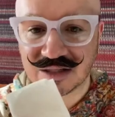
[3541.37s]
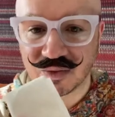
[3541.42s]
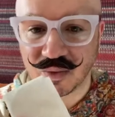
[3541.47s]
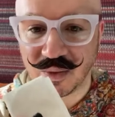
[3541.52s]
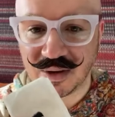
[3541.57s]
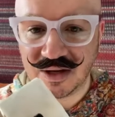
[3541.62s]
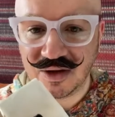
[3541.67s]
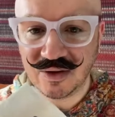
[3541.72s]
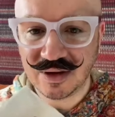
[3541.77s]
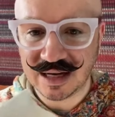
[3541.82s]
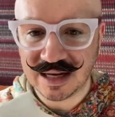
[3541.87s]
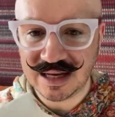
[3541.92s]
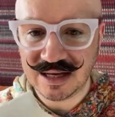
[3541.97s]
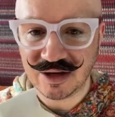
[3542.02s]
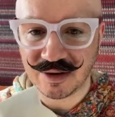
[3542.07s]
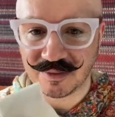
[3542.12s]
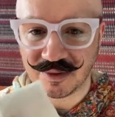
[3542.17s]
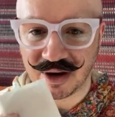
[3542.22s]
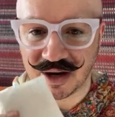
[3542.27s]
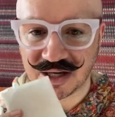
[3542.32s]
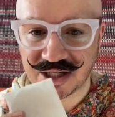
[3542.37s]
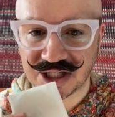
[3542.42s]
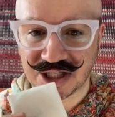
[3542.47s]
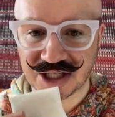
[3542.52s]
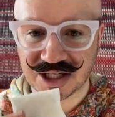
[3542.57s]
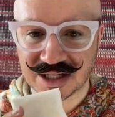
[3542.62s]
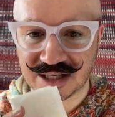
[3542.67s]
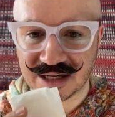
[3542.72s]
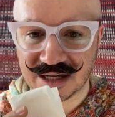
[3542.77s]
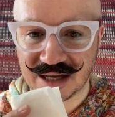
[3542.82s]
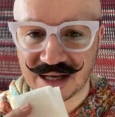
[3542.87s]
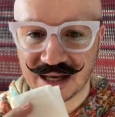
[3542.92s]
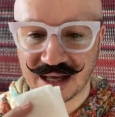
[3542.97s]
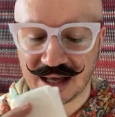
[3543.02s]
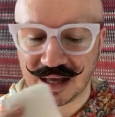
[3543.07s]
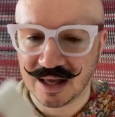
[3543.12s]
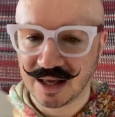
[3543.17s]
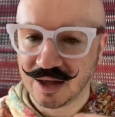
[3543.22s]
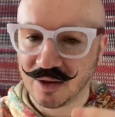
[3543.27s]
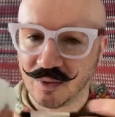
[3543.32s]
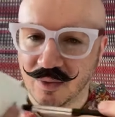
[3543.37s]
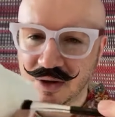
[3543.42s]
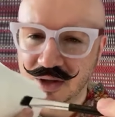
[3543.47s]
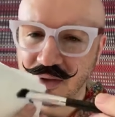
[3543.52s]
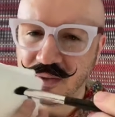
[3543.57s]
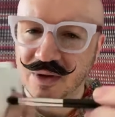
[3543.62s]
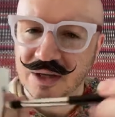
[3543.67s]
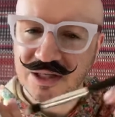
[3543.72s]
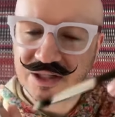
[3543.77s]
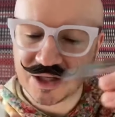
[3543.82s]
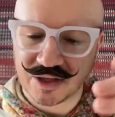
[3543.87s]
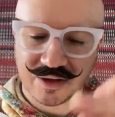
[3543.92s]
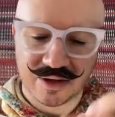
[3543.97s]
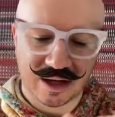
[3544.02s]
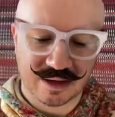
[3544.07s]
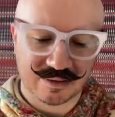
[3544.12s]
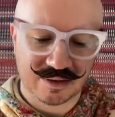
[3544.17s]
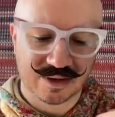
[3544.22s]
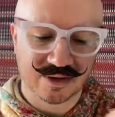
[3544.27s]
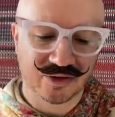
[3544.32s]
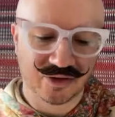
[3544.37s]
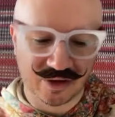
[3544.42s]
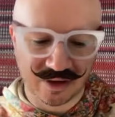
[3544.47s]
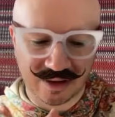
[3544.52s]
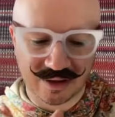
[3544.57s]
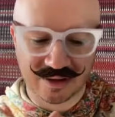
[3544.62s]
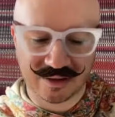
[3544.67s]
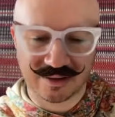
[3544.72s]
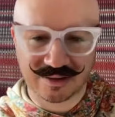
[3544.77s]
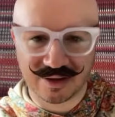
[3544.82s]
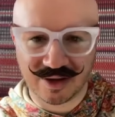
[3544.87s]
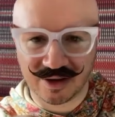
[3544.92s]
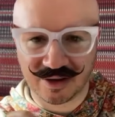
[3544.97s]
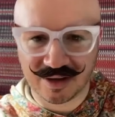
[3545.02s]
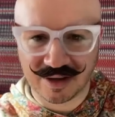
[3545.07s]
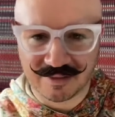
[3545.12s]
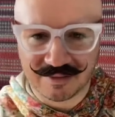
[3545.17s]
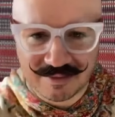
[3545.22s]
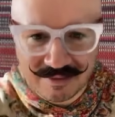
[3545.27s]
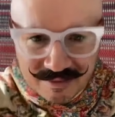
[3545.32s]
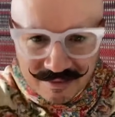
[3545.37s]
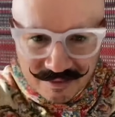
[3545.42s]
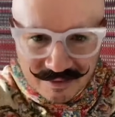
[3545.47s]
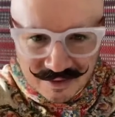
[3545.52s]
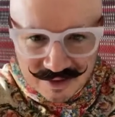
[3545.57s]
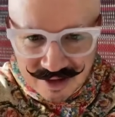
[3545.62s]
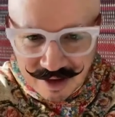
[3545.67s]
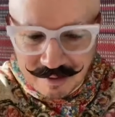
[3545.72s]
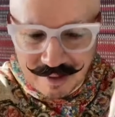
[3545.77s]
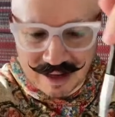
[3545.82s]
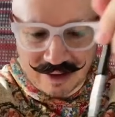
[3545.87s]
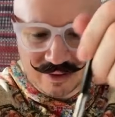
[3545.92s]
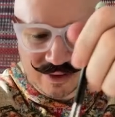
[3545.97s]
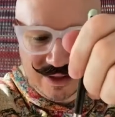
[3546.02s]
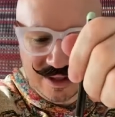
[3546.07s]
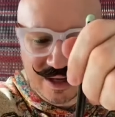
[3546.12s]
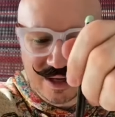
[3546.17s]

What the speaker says: when you clean your brush, what you want to do, I'm going to try, God, I'm so backwards.